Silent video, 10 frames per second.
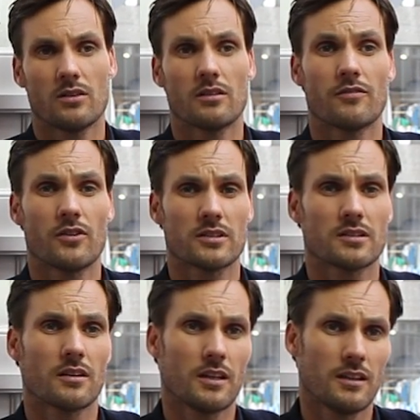The
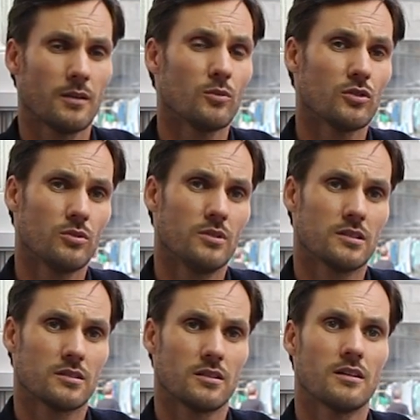first thing they will do
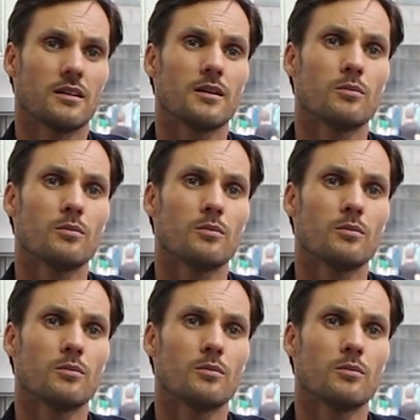is that they